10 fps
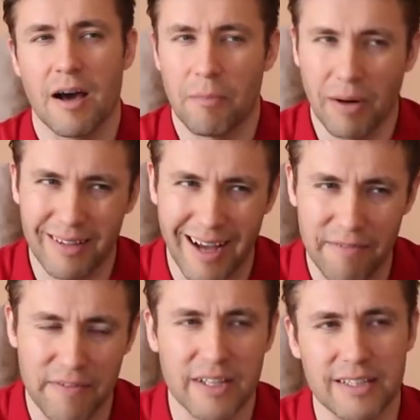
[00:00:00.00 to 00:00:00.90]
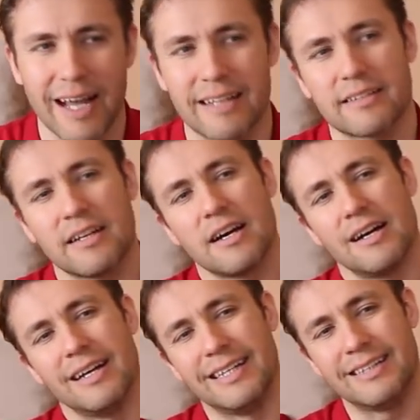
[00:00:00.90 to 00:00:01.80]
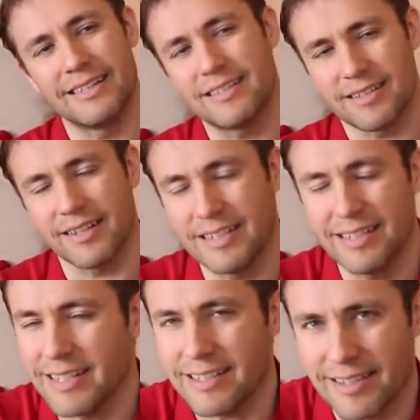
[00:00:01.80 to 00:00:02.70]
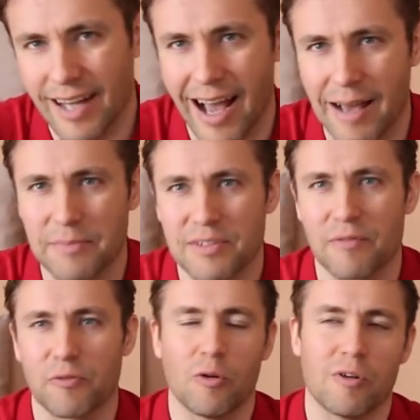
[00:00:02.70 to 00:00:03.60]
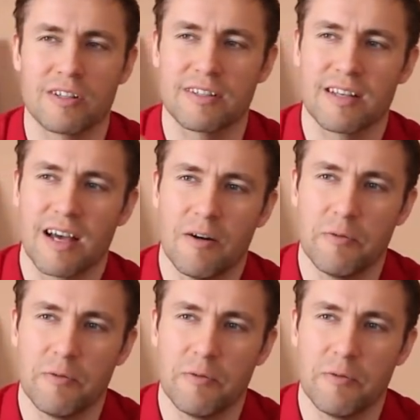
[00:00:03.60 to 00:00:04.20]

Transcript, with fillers: But I think that in, this, in these times, of course,